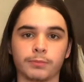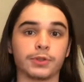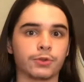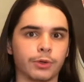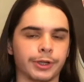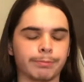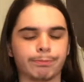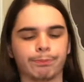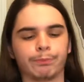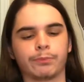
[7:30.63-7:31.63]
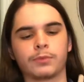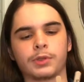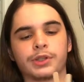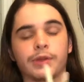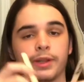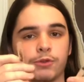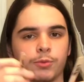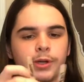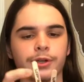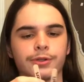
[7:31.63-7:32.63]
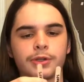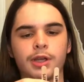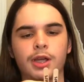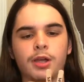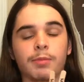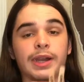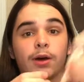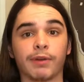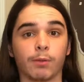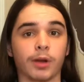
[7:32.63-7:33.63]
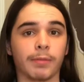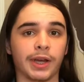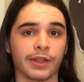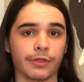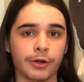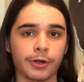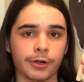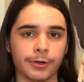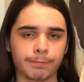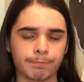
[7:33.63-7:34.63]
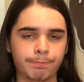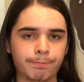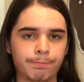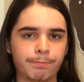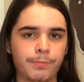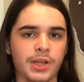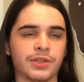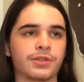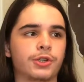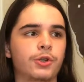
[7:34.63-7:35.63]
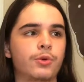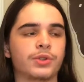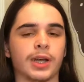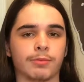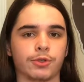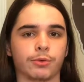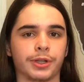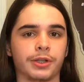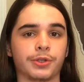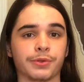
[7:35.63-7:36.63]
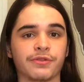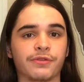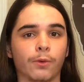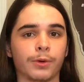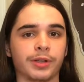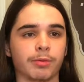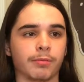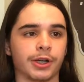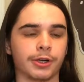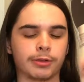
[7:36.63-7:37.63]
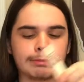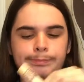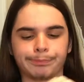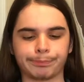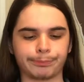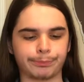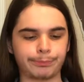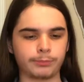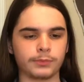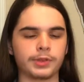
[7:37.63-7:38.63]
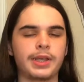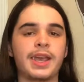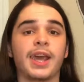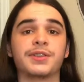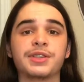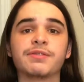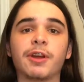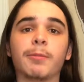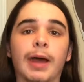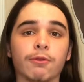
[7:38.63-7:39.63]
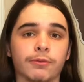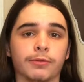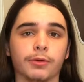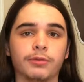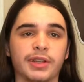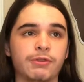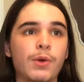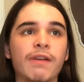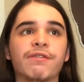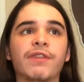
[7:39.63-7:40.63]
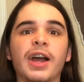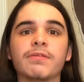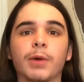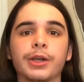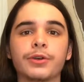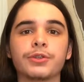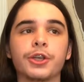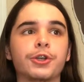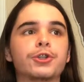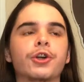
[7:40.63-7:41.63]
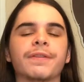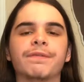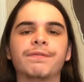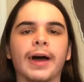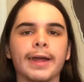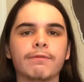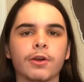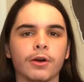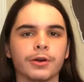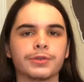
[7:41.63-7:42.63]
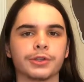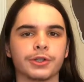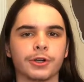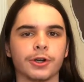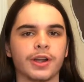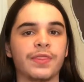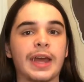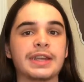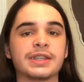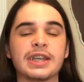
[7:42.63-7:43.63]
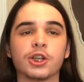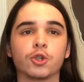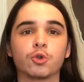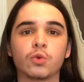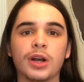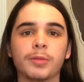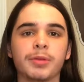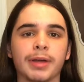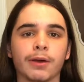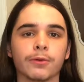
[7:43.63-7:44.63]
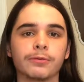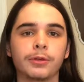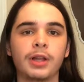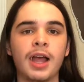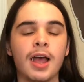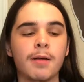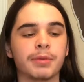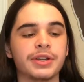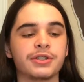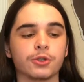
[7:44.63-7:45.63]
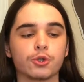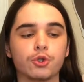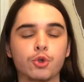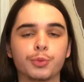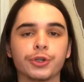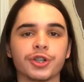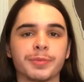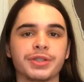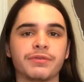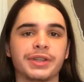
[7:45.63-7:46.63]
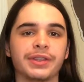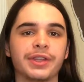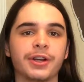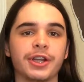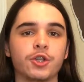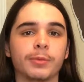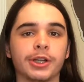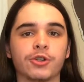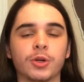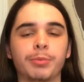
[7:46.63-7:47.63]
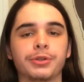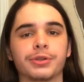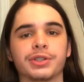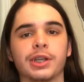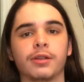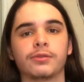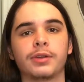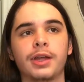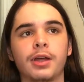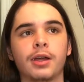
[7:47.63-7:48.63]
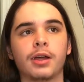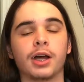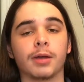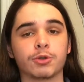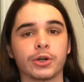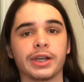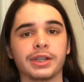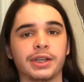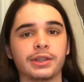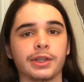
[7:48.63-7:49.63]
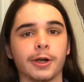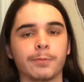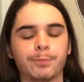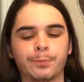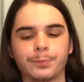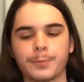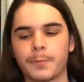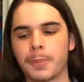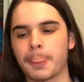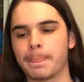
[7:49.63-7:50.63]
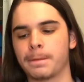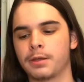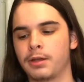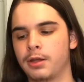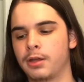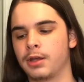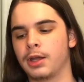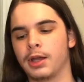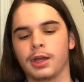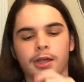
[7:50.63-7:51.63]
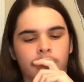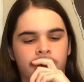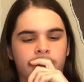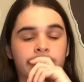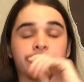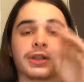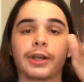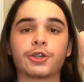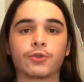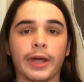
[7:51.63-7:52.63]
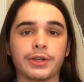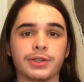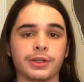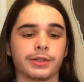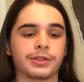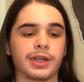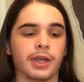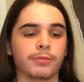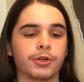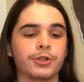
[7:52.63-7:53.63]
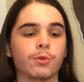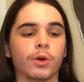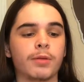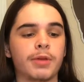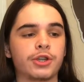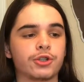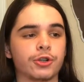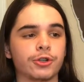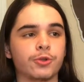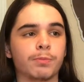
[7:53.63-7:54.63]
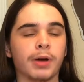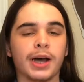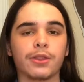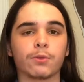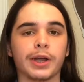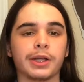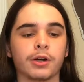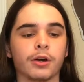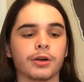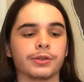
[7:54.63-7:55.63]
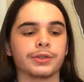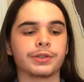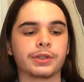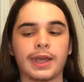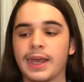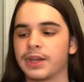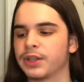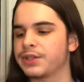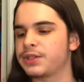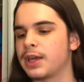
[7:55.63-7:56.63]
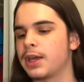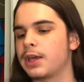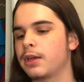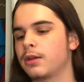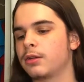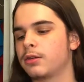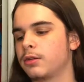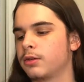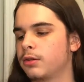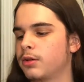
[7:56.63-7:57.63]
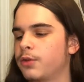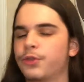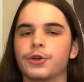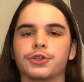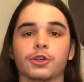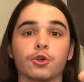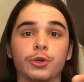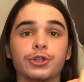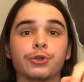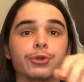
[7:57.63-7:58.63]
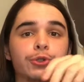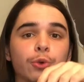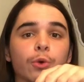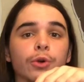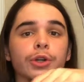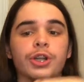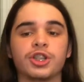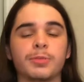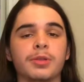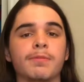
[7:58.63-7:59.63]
it's 20. So now I have 2 miners. But now if I want to buy a third, it's 2 times 20, so it's 40 per miner. And this is very powerful. If you have 5 miners, you're drawing 5 cards a turn. That is incredibly powerful, but it is super expensive to get there, and you might cripple yourself trying to get there. Now, there's a lot of strategy in this game. You know, you want to make sure you buy the right cards. And let's say there's a crystal sword to be